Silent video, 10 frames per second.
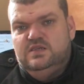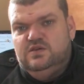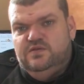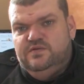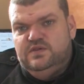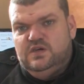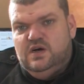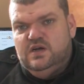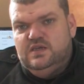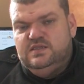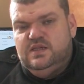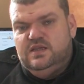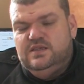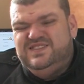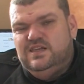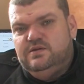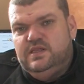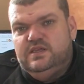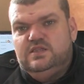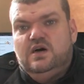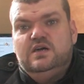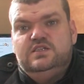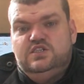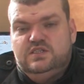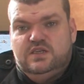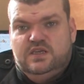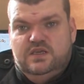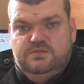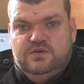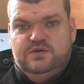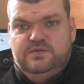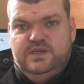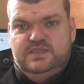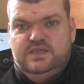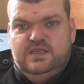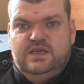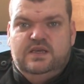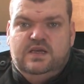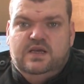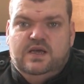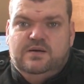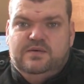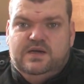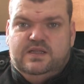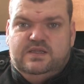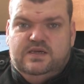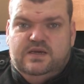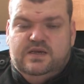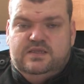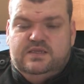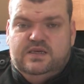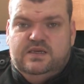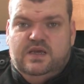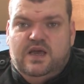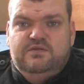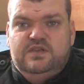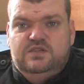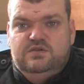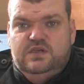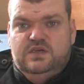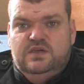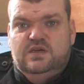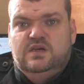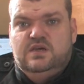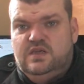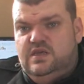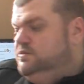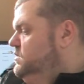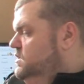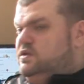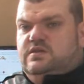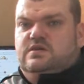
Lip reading: So dock is not, it's not really a dock, it's just a keyboard basically, but it's a heavy duty keyboard.